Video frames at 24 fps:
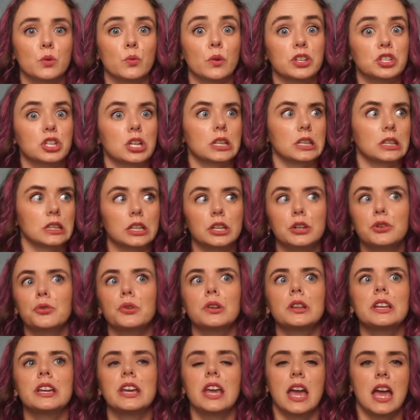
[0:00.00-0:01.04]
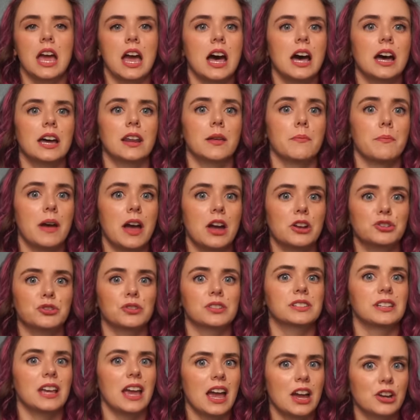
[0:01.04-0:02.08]
which literally had
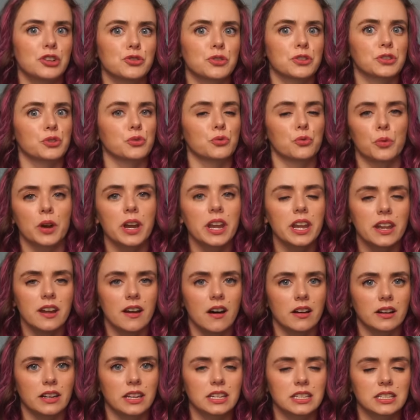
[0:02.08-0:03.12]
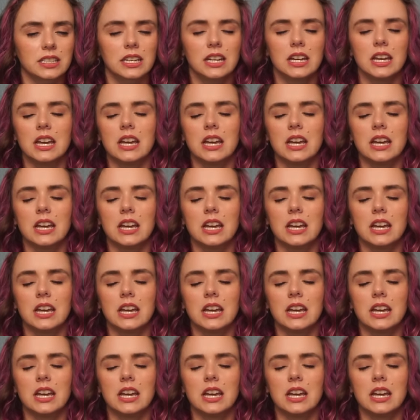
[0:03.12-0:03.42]
Patrick's address written on it.